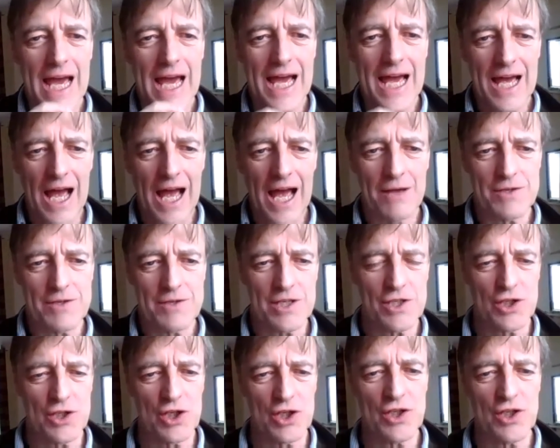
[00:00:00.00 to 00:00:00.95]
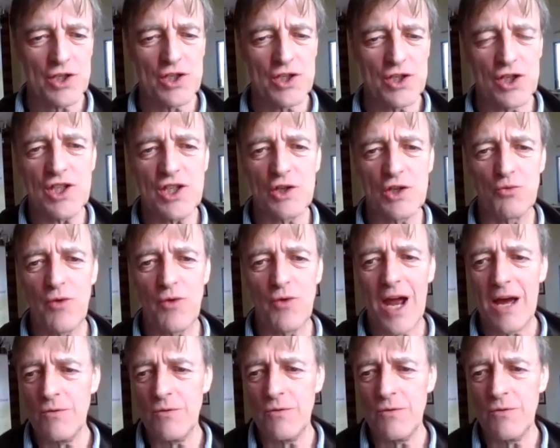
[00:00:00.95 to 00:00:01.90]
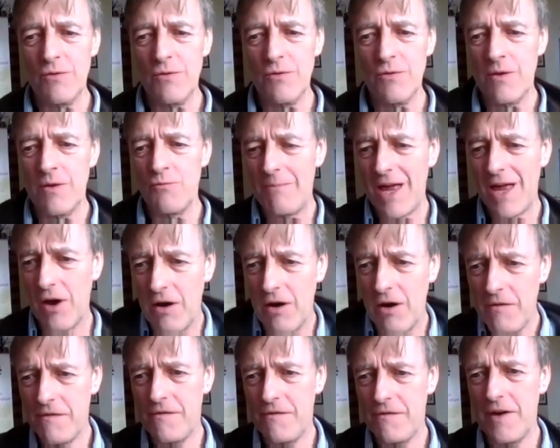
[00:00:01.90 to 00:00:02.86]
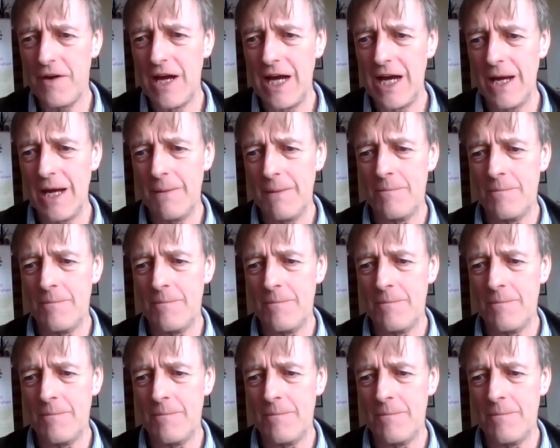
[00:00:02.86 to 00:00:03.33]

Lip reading: Yeah, I just to round and wrap that off.